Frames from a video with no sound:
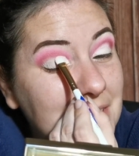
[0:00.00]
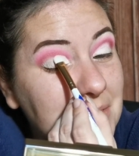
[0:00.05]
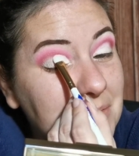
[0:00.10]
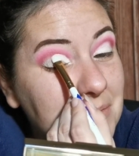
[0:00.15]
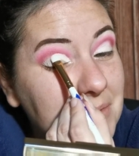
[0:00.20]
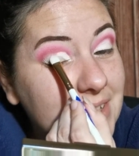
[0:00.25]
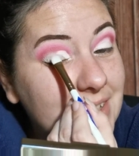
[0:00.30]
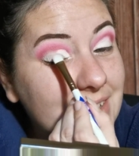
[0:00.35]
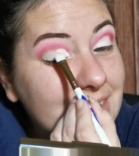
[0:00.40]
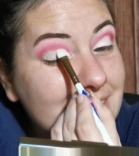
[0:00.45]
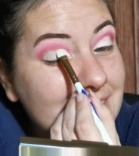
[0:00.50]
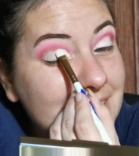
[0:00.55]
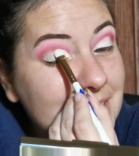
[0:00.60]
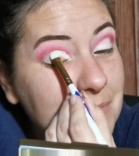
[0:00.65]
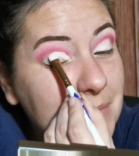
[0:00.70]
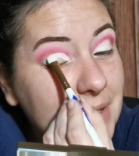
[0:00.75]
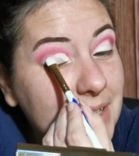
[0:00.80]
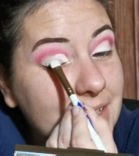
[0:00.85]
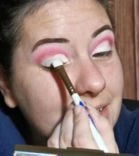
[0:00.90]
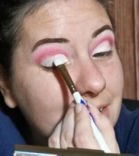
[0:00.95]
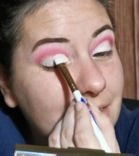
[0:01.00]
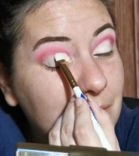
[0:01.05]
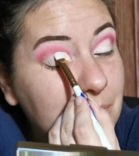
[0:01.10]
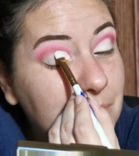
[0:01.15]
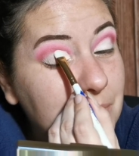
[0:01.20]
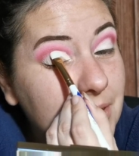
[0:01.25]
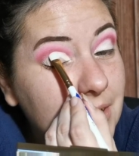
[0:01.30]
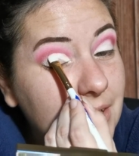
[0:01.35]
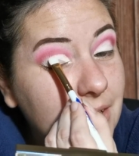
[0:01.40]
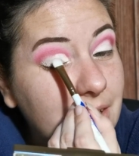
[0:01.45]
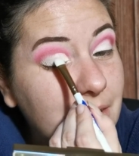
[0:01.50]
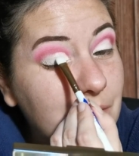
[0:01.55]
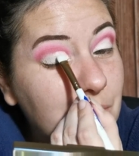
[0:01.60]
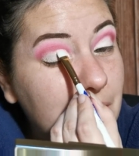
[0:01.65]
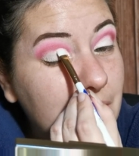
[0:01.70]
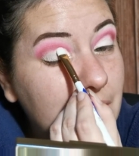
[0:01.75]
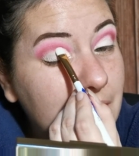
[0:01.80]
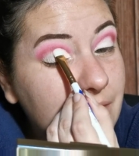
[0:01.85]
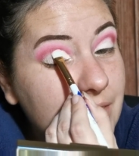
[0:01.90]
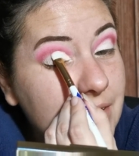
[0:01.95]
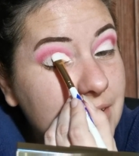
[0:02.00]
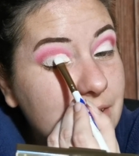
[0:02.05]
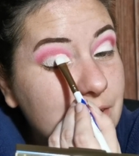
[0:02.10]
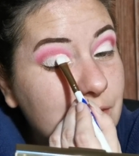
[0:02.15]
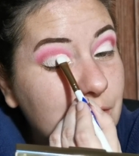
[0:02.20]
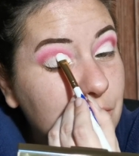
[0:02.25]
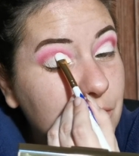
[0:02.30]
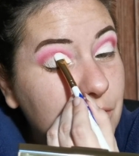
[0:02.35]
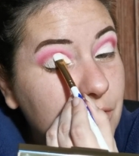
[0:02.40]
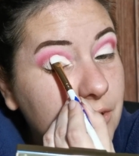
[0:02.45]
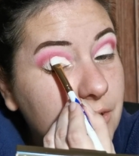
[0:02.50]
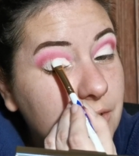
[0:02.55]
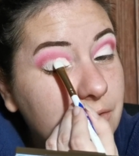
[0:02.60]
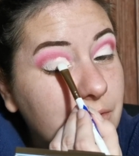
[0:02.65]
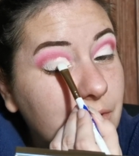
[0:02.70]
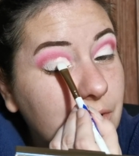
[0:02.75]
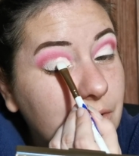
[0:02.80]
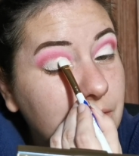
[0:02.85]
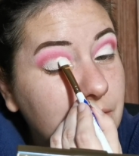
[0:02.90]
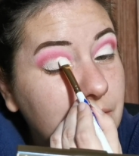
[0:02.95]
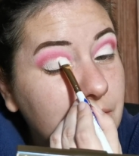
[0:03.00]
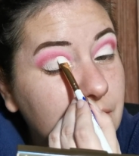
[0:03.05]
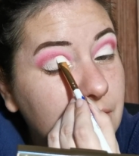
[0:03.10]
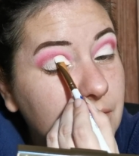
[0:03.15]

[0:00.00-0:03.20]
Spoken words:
because the makeup that I wear is so colourful,